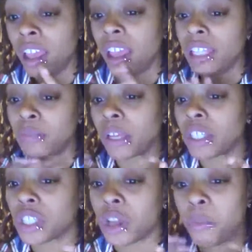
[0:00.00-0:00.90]
it's been
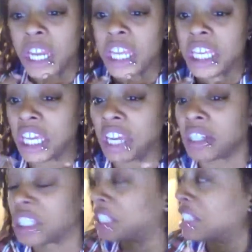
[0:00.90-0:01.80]
so many
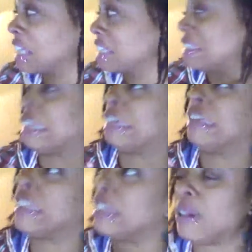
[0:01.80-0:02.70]
years since I've
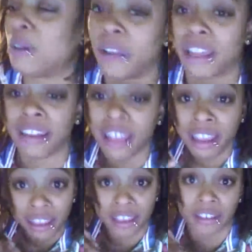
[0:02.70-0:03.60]
seen you, and
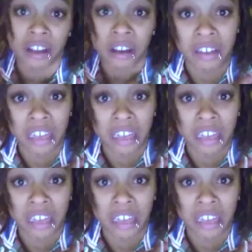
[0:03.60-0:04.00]
you know, the